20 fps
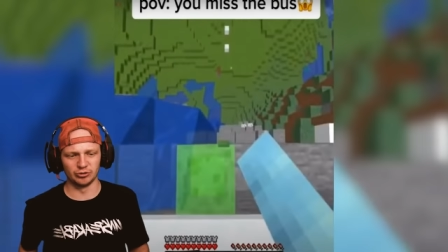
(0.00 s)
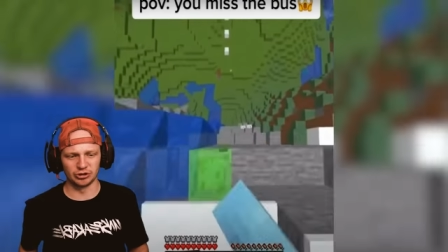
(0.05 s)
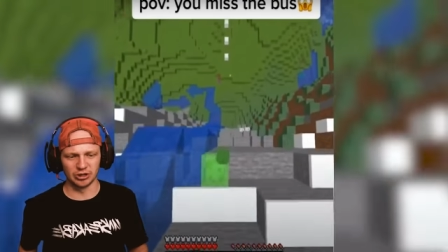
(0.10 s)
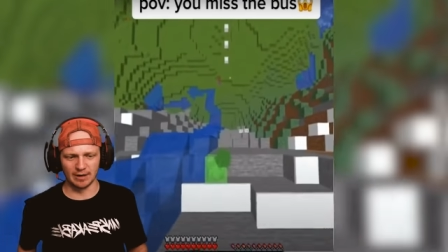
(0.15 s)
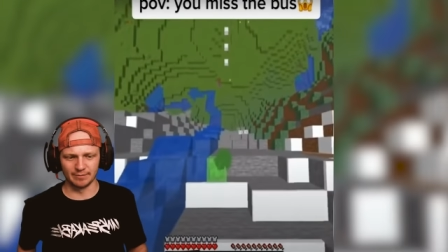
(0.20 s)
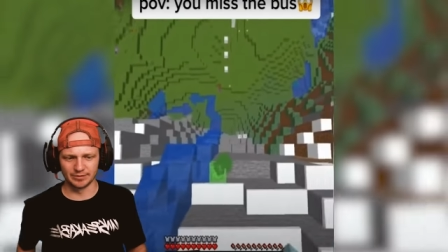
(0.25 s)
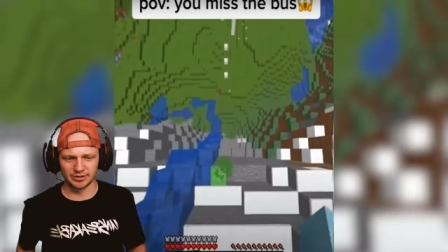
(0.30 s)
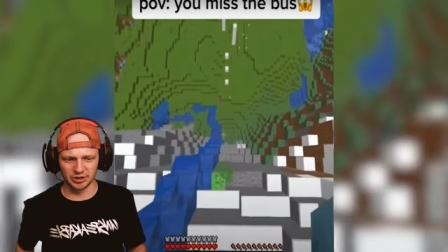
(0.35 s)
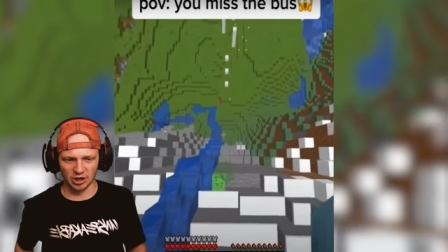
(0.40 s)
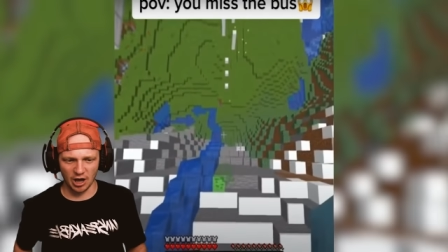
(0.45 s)

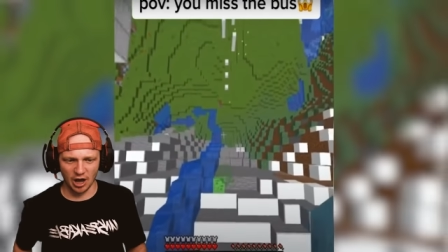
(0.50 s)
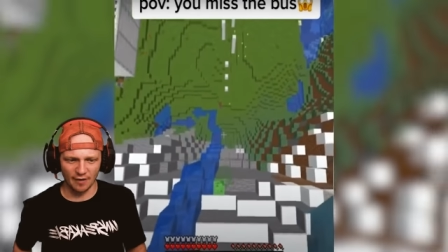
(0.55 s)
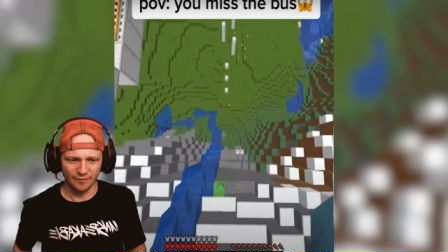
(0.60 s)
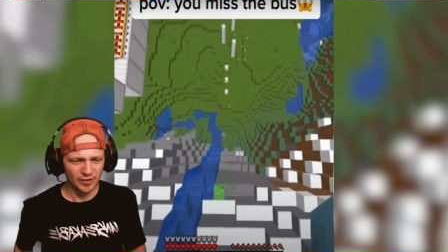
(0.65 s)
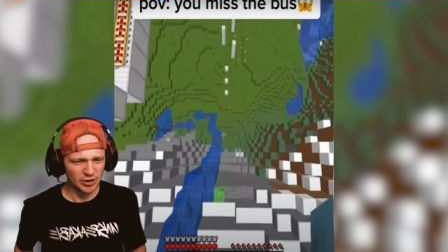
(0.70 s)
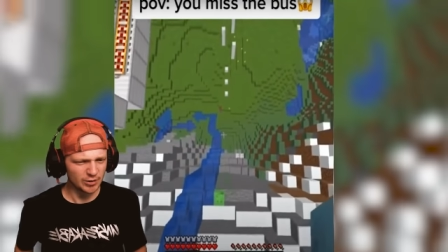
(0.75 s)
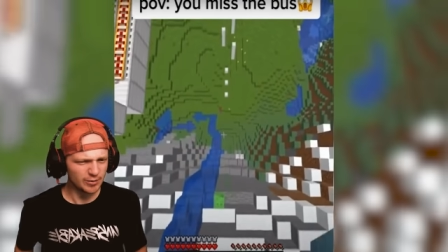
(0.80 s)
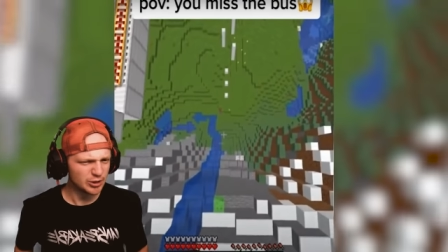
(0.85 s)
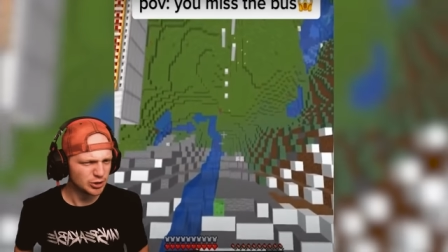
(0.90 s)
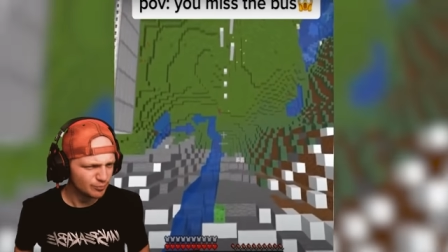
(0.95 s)
jumps
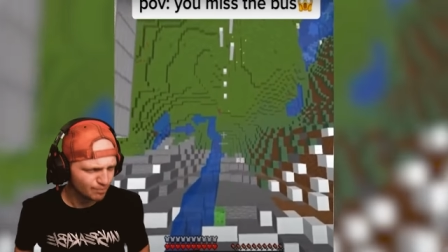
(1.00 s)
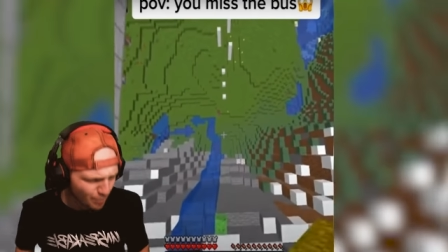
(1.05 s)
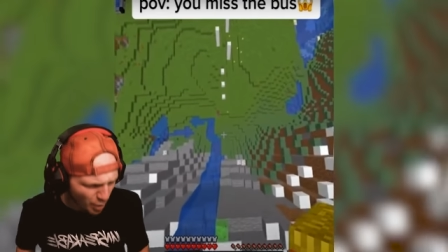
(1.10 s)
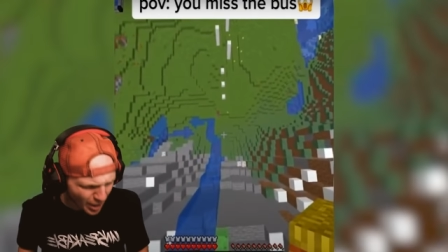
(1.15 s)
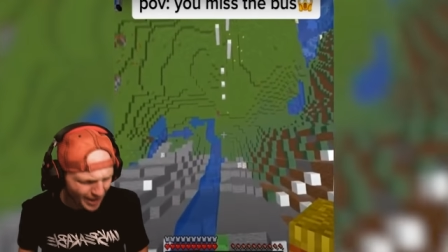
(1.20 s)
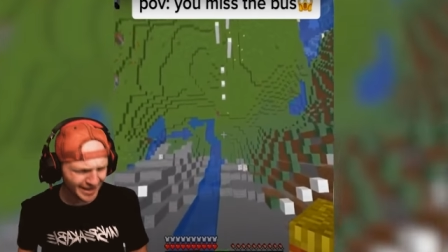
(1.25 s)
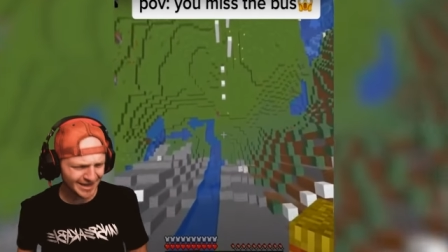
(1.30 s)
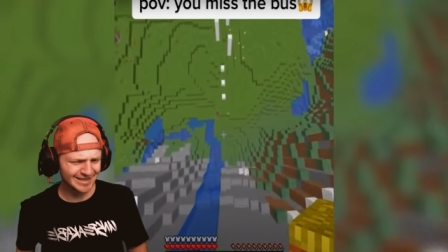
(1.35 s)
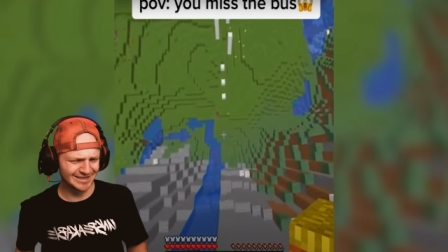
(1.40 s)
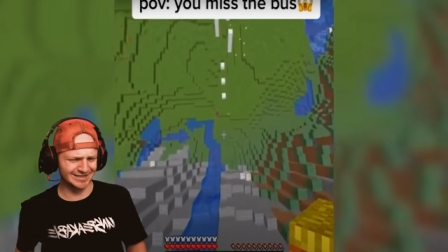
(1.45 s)
off,
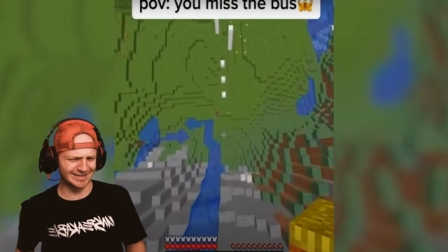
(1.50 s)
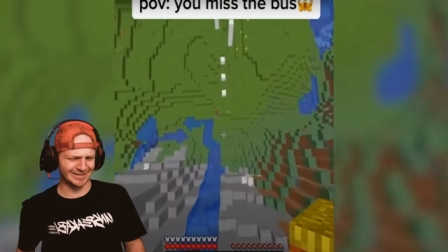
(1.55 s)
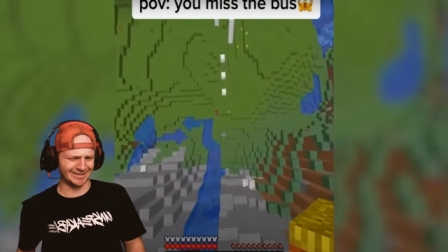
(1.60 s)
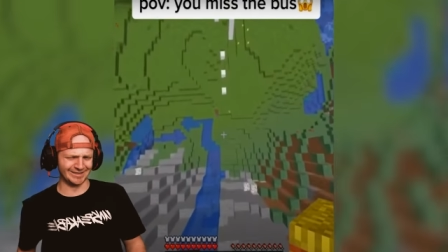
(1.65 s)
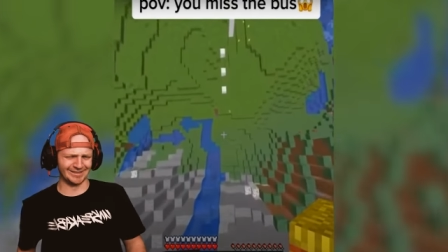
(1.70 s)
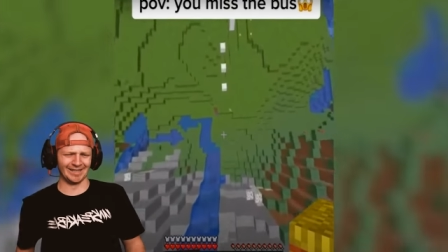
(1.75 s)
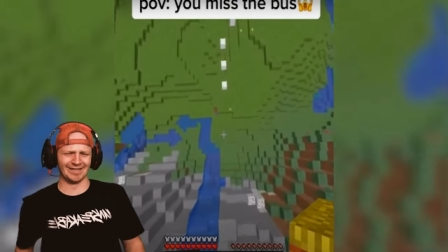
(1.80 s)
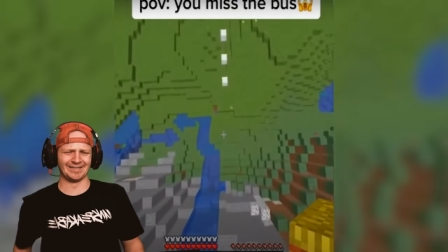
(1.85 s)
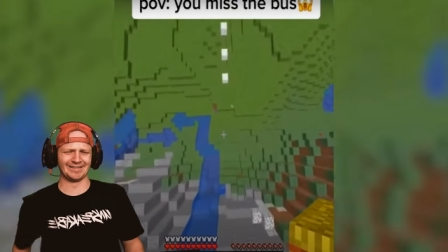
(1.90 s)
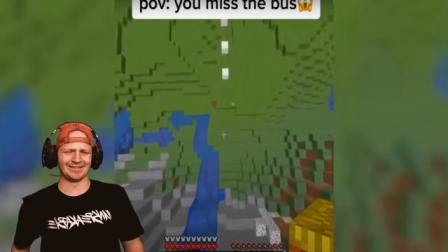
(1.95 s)

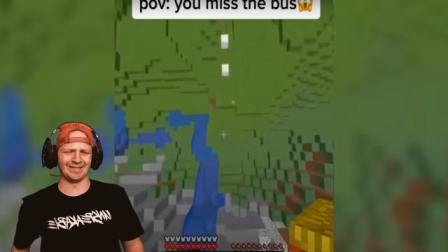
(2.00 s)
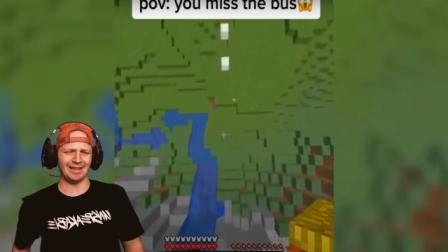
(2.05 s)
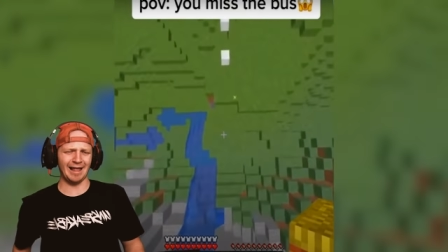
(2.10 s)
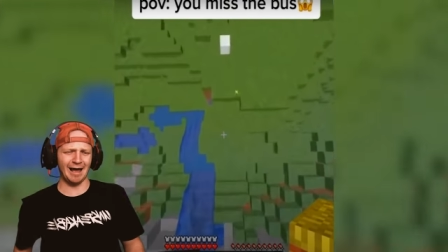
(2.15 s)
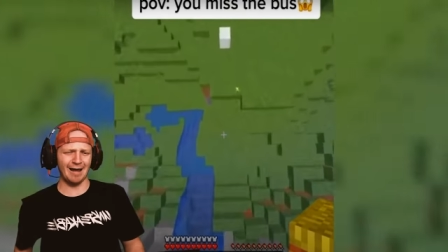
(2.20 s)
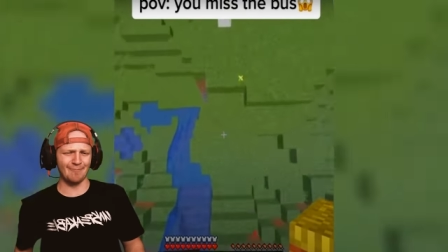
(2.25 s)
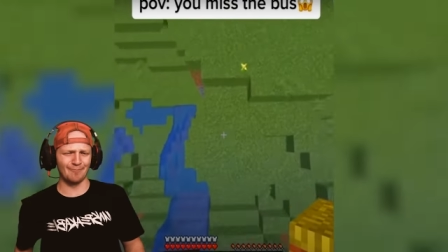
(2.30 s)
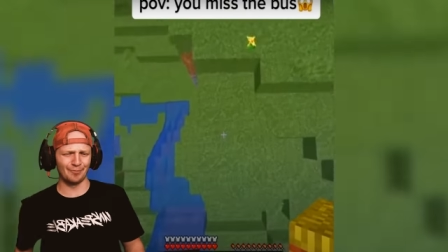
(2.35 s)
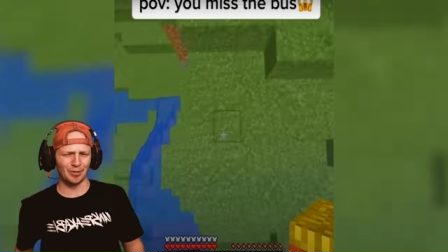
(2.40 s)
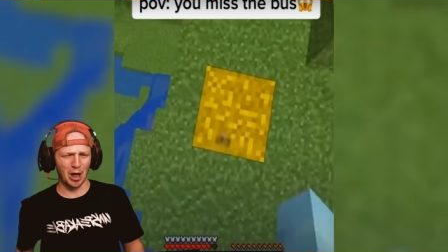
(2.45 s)
places the
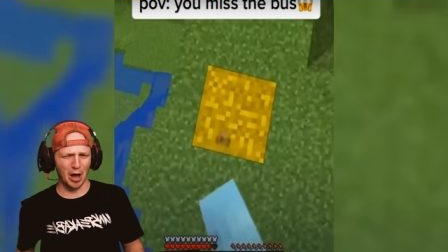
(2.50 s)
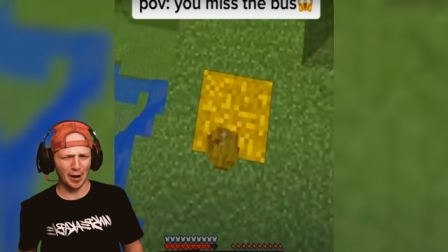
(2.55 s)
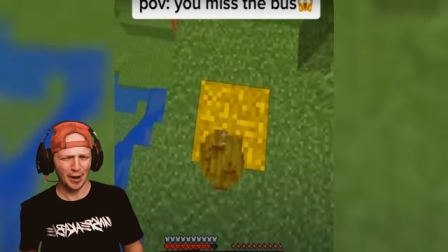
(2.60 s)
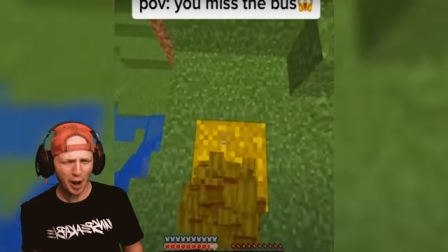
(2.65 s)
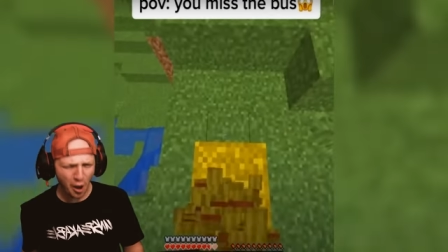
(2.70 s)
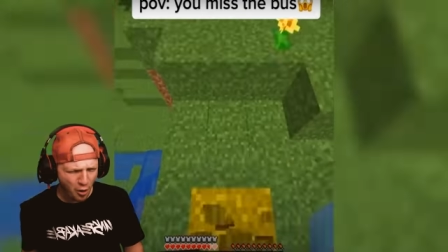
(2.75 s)
slime block.